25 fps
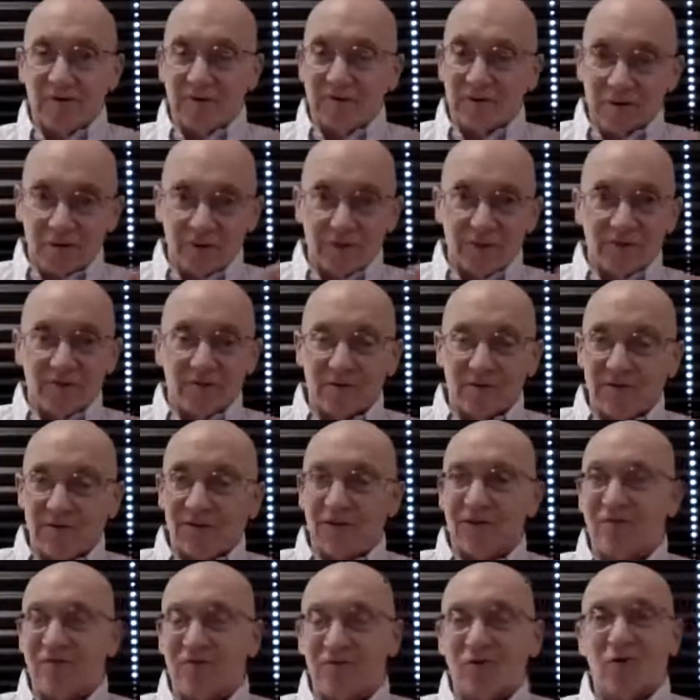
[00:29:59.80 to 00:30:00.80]

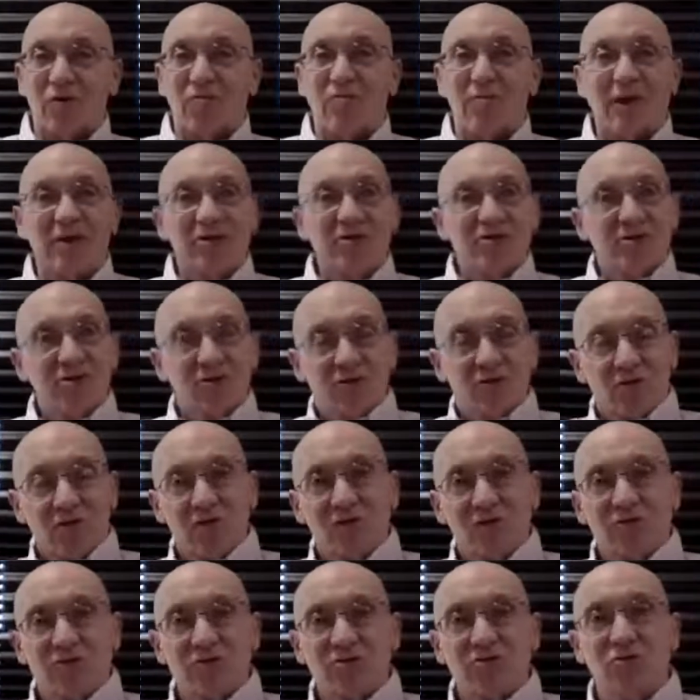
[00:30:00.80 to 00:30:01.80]
the aforementioned or
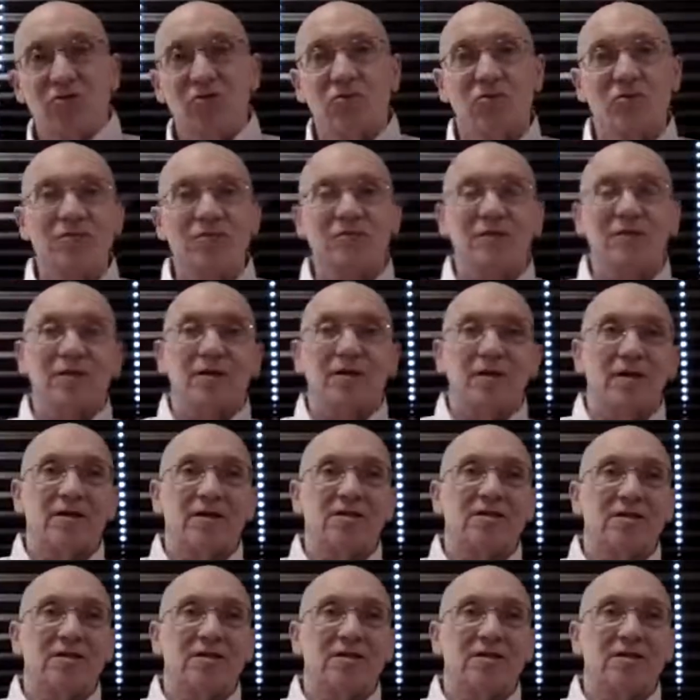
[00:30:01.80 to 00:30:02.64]
other schools, is